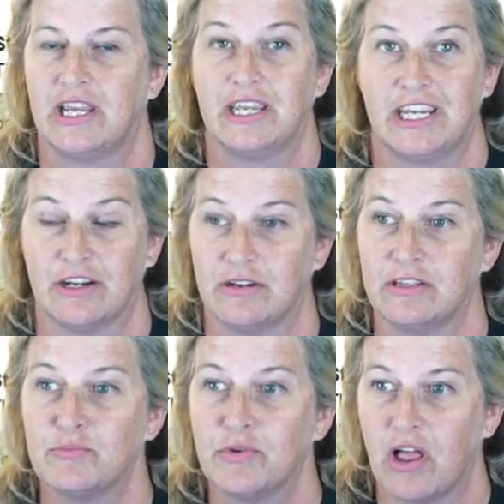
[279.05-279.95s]
here in
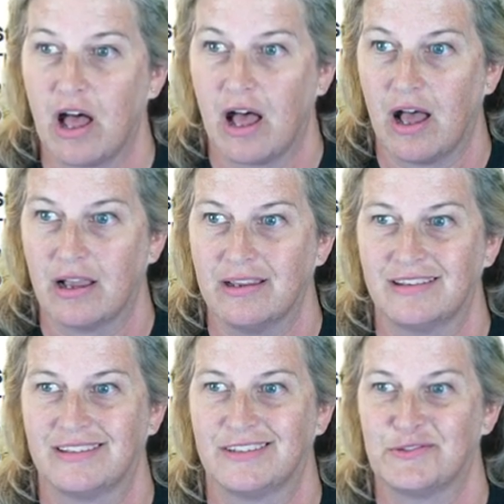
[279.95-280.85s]
the blog,
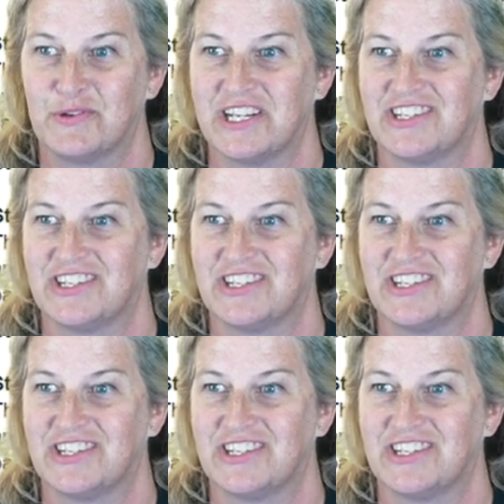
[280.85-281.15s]
which